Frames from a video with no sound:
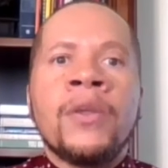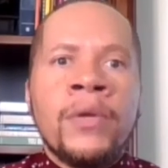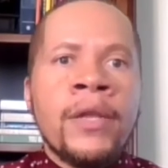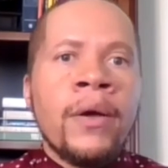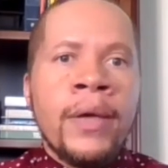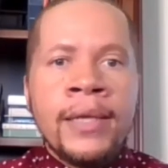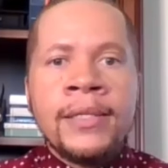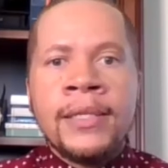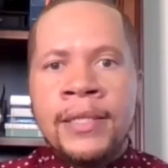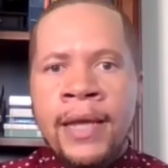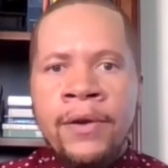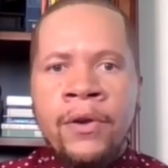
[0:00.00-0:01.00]
so, it is
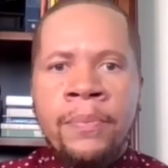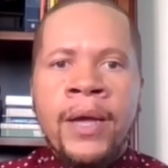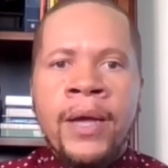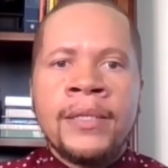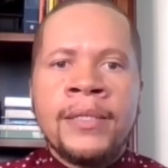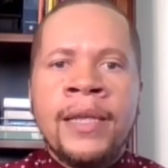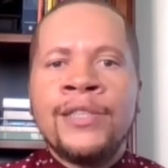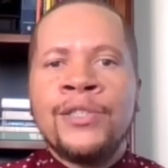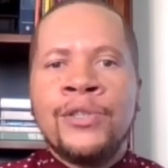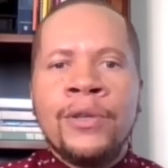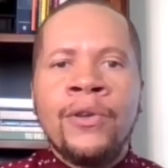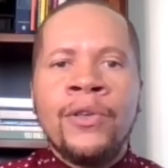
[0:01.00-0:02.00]
a standard process.
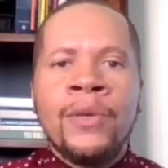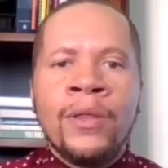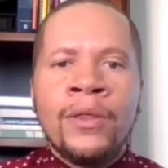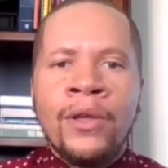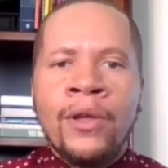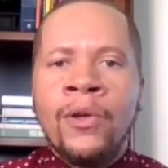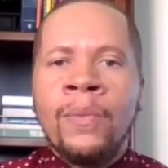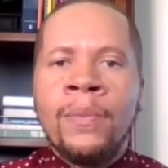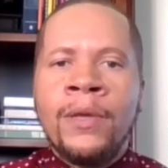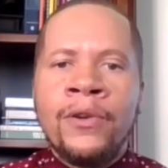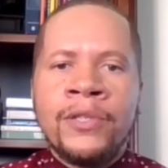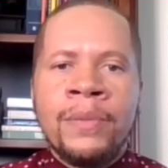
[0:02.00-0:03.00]
You want the
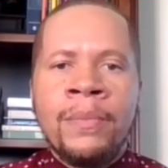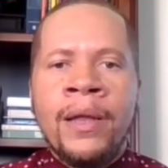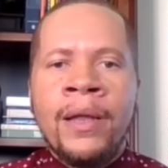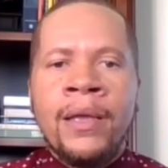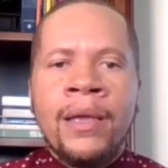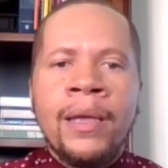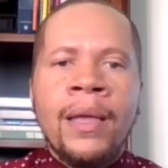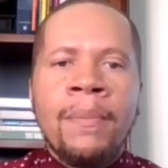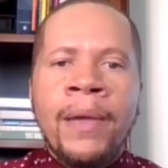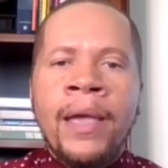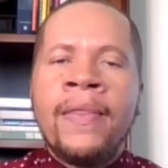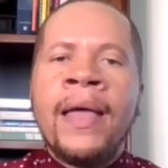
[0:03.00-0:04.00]
home, here's the money,
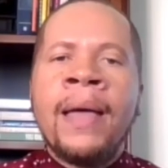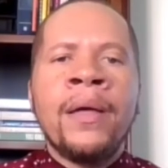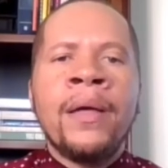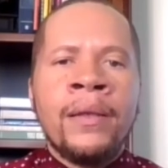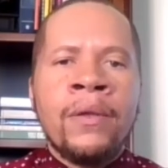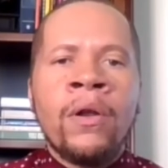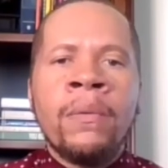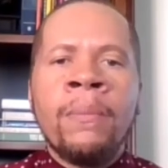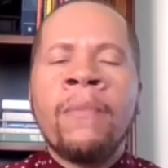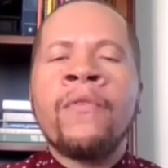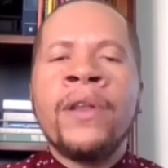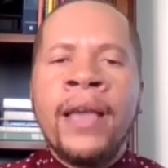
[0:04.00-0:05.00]
pay that. But on
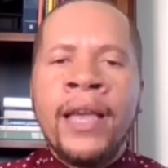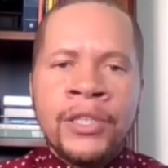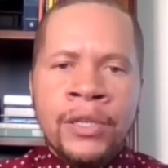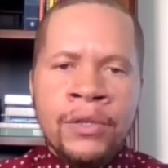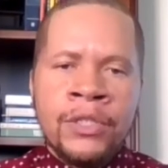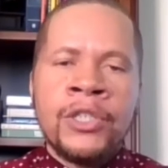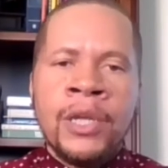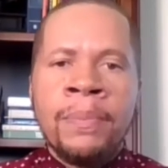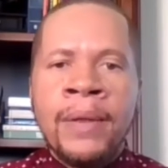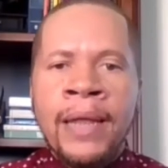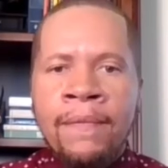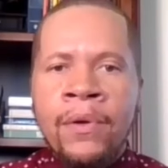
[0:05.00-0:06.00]
a
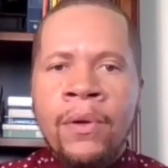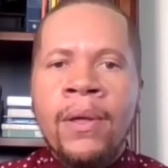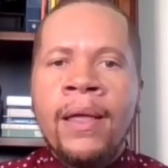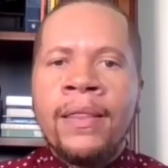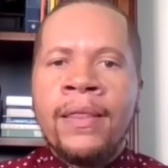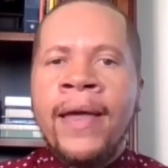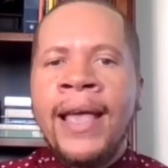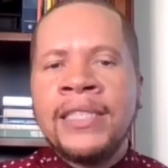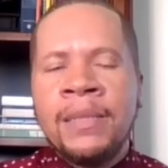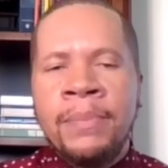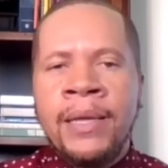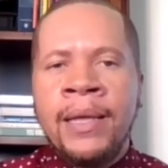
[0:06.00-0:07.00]
relationship level, there
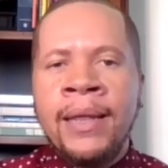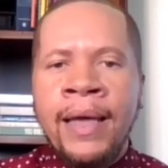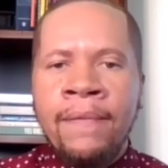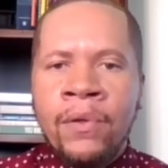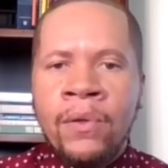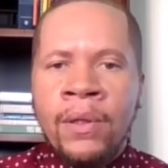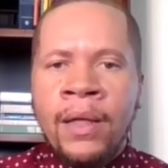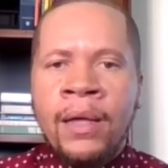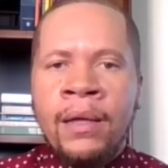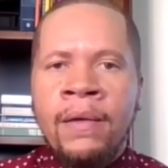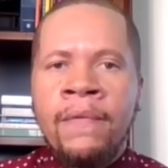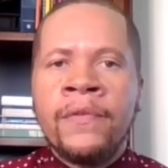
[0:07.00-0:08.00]
has to be a level
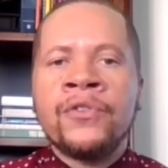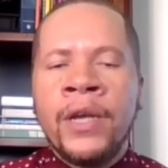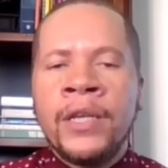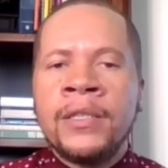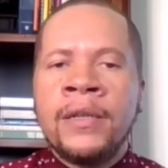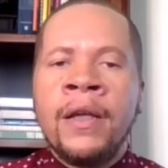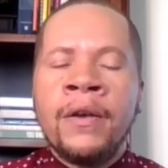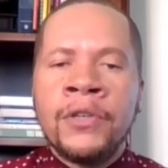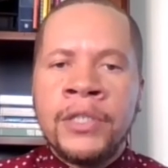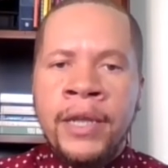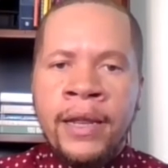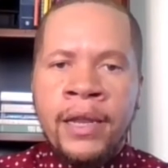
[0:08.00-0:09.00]
of trust and
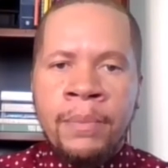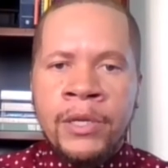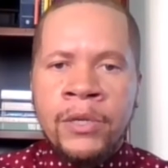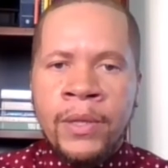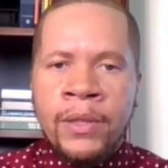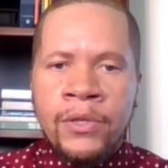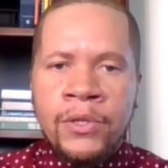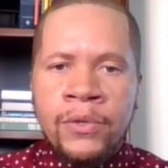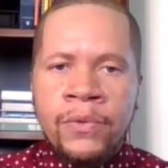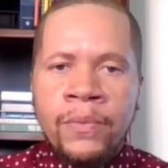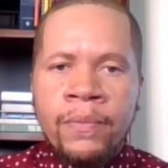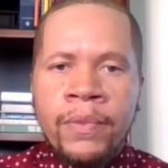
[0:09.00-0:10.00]
understanding between the
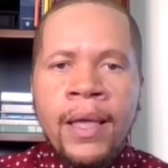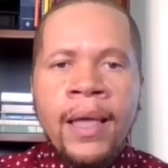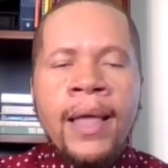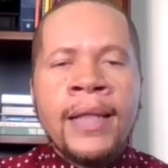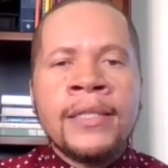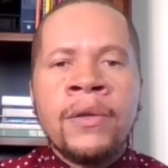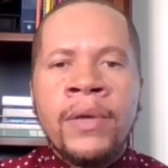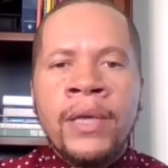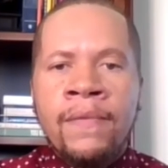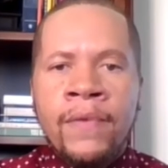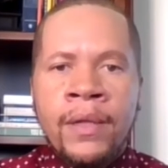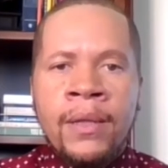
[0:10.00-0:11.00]
two. And so
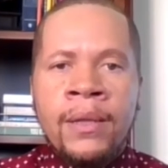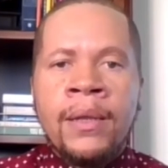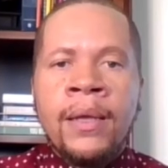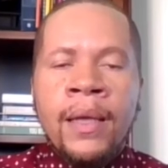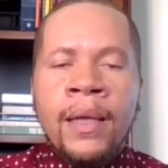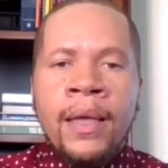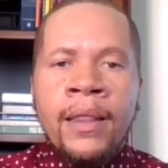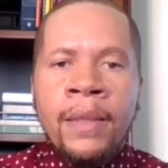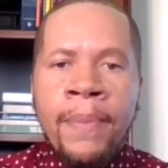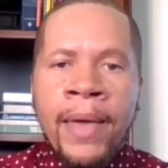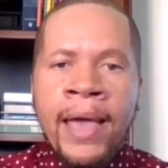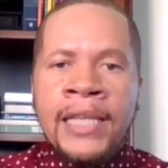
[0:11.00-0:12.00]
even in
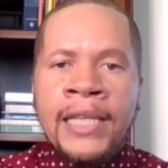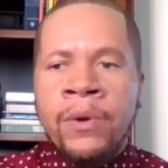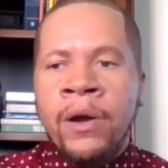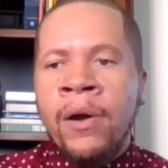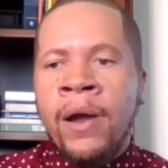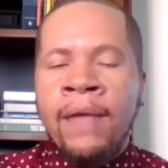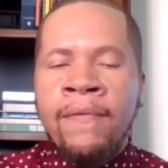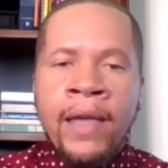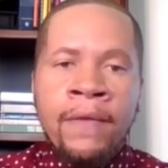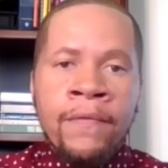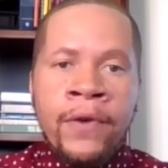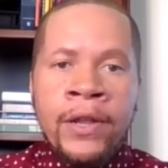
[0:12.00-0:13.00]
the past where I've
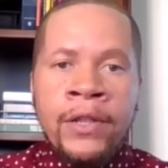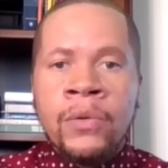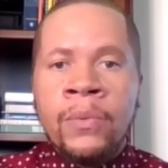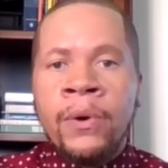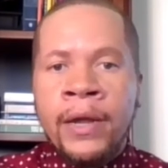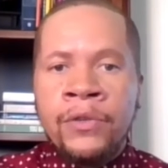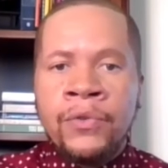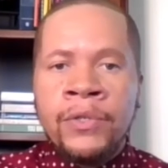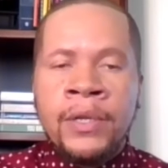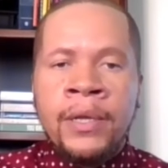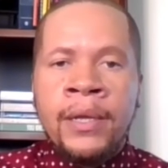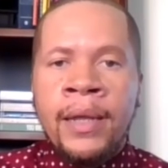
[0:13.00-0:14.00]
had friends who were
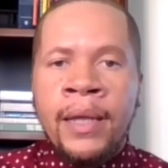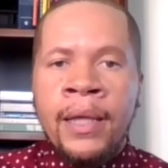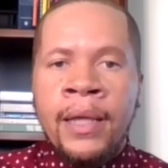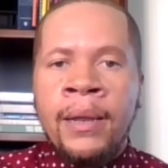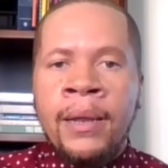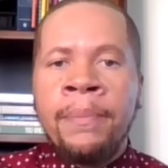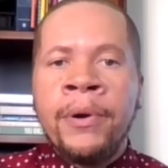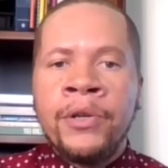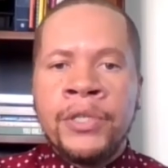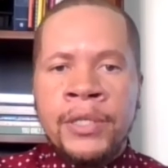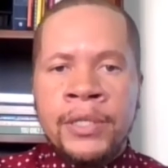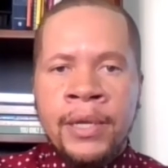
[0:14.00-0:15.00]
interested in
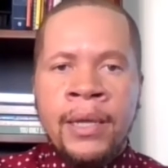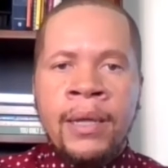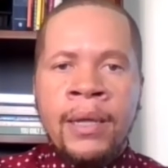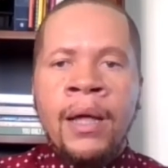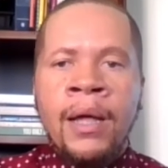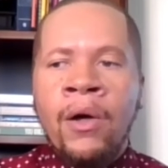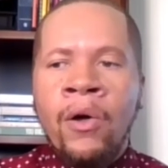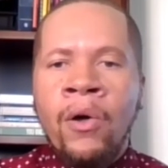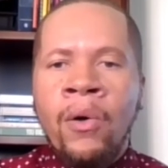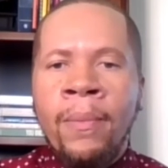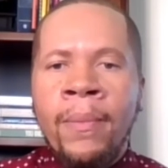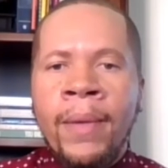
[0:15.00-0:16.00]
purchasing a
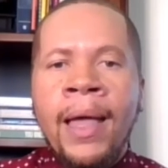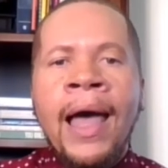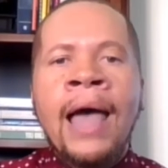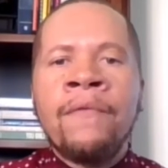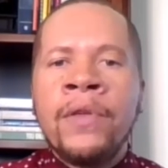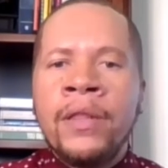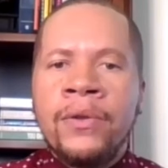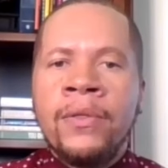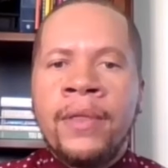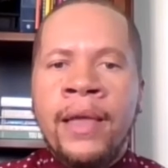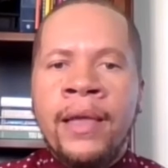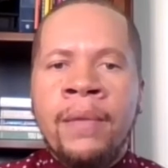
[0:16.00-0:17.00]
home, I really
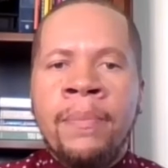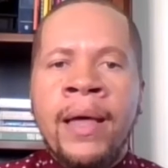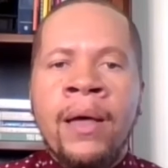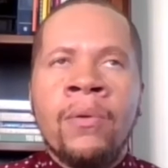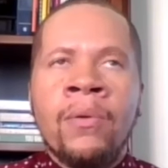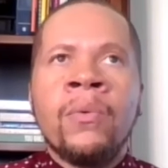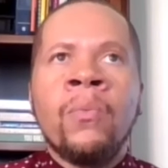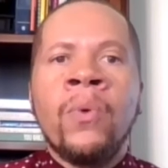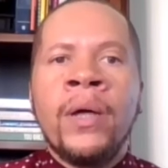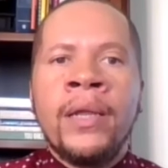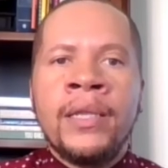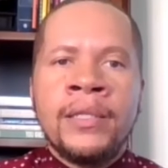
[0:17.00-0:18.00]
do think about
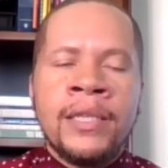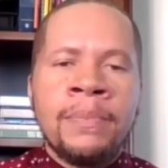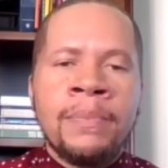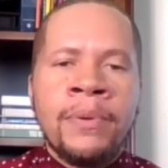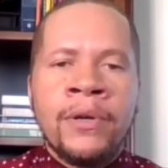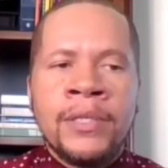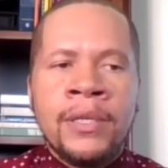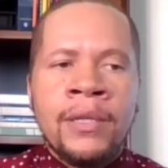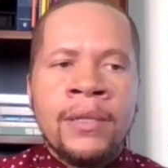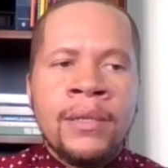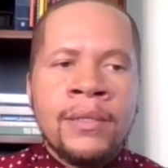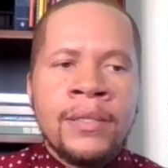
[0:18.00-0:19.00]
what is this
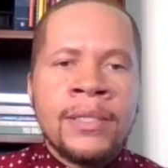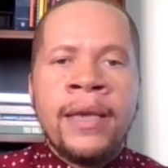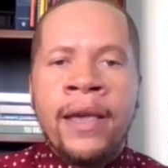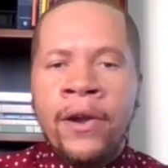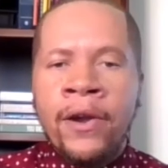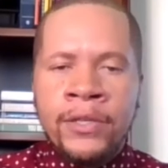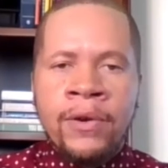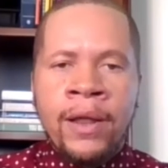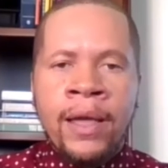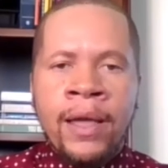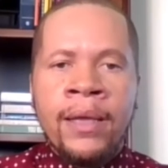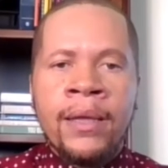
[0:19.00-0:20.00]
person's
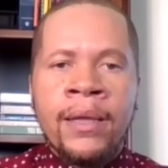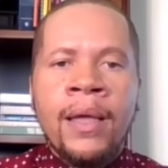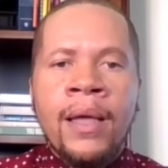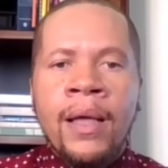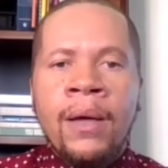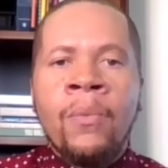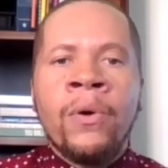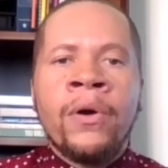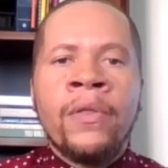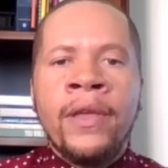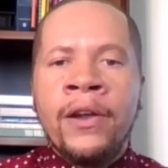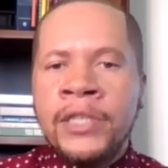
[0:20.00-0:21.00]
character like?
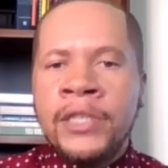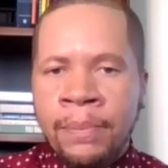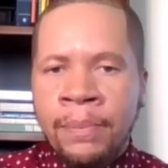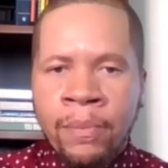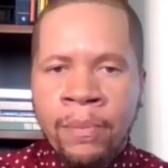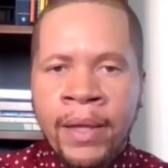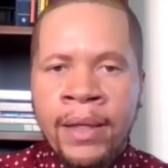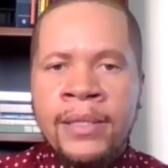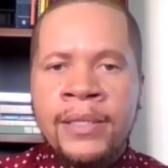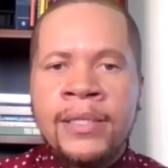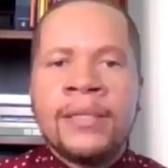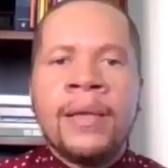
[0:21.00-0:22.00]
What are their
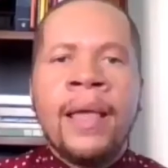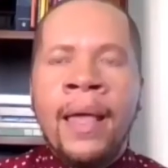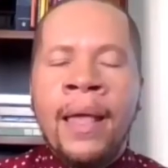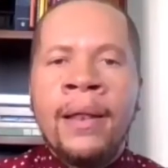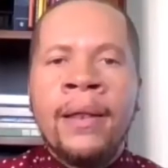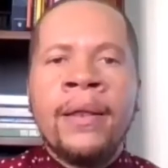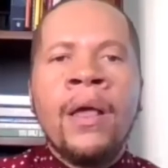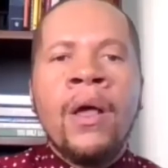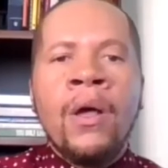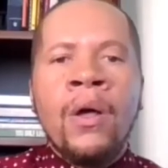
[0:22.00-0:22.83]
temperaments? And